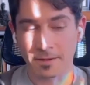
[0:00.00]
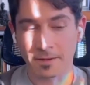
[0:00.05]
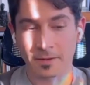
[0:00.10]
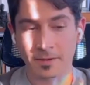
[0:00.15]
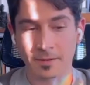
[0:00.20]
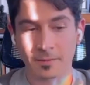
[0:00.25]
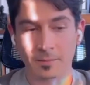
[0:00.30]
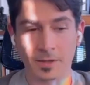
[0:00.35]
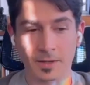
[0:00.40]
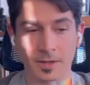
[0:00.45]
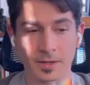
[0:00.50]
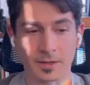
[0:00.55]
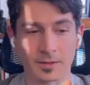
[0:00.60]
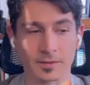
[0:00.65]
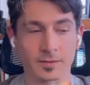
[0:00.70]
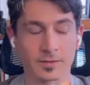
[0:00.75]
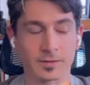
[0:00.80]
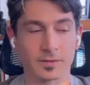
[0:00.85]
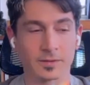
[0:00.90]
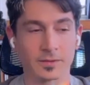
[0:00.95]

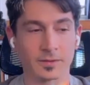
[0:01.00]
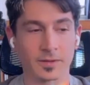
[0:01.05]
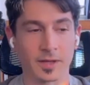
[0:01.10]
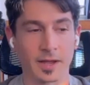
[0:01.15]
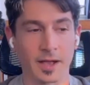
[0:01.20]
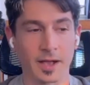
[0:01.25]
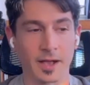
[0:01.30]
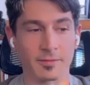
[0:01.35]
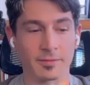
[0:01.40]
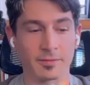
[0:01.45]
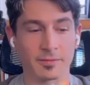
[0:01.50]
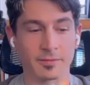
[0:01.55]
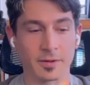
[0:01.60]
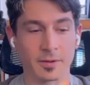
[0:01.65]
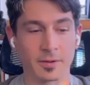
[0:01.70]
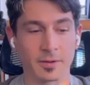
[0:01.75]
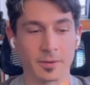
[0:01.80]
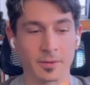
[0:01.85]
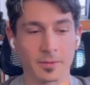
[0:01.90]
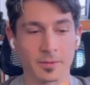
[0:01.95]
because they have
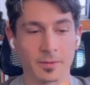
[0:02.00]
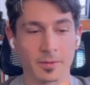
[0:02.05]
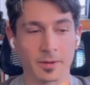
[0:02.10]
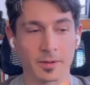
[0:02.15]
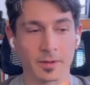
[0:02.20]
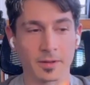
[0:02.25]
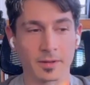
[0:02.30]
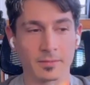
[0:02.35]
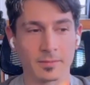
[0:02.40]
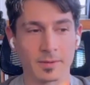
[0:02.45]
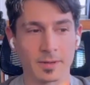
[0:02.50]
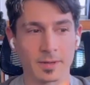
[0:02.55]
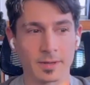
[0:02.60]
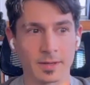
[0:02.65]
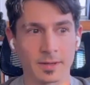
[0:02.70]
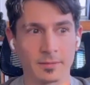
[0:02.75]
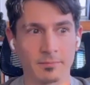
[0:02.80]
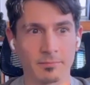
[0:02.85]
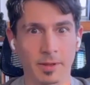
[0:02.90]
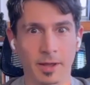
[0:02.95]
no
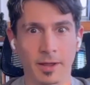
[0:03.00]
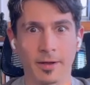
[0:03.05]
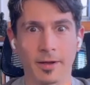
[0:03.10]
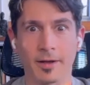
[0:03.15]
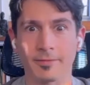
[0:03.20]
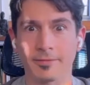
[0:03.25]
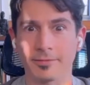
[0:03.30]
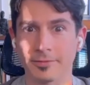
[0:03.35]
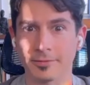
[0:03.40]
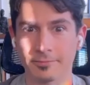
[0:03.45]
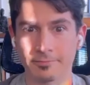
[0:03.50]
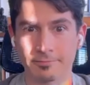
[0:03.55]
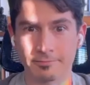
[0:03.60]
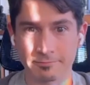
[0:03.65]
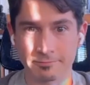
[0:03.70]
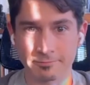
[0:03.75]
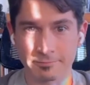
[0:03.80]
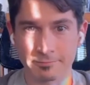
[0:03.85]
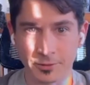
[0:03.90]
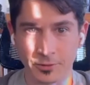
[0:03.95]
immediate payoff
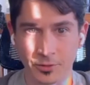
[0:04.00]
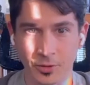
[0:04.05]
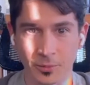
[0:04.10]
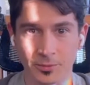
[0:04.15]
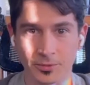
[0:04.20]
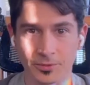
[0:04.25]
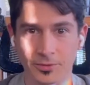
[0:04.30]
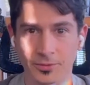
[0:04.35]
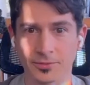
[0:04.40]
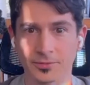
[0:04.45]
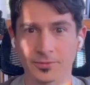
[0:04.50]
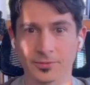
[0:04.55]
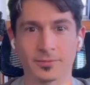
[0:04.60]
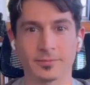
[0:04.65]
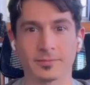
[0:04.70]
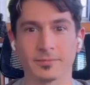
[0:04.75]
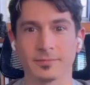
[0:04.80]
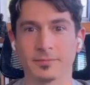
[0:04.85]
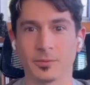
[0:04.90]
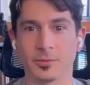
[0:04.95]
in terms of
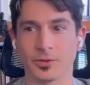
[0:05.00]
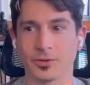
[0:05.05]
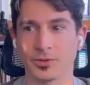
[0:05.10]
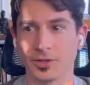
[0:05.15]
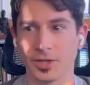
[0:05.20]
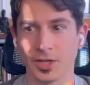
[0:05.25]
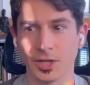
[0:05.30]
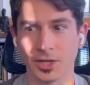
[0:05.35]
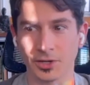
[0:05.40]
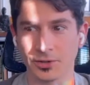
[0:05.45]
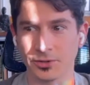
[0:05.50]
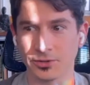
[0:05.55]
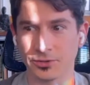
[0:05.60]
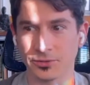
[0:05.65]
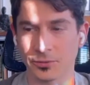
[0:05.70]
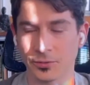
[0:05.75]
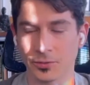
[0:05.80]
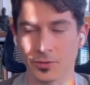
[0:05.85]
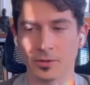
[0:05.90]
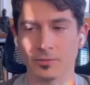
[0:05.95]
prestige
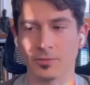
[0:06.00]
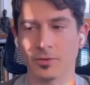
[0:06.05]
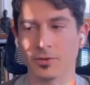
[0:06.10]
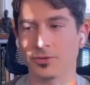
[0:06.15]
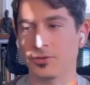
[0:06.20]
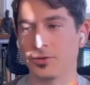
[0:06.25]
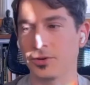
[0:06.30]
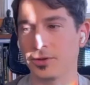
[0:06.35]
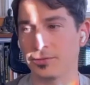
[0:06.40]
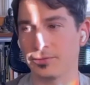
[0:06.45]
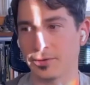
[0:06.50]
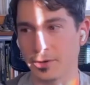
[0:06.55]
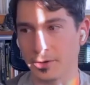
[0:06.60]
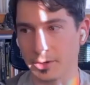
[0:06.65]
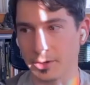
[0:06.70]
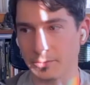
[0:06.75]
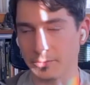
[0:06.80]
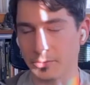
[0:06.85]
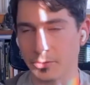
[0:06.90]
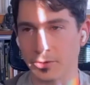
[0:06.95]
for the university,
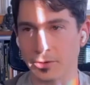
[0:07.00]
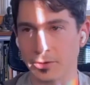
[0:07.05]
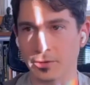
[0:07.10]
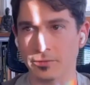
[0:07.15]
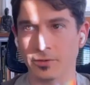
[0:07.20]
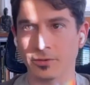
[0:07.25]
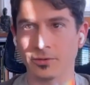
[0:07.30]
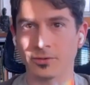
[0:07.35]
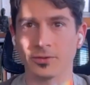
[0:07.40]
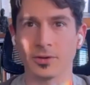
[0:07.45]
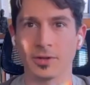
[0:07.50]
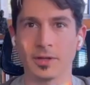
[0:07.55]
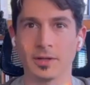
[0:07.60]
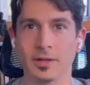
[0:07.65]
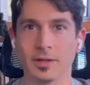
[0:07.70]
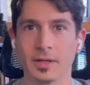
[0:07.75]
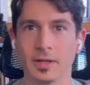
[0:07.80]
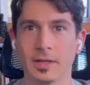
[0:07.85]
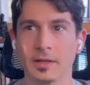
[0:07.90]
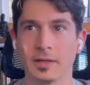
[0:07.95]
funding for the
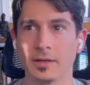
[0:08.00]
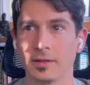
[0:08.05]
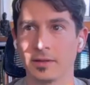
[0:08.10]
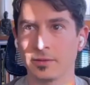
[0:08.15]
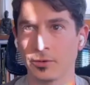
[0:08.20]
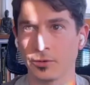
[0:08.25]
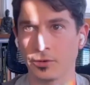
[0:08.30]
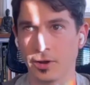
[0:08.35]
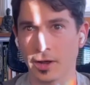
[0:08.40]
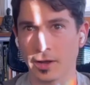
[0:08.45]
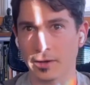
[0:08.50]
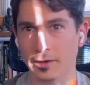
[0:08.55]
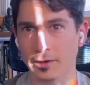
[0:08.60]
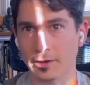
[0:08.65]
university. They're not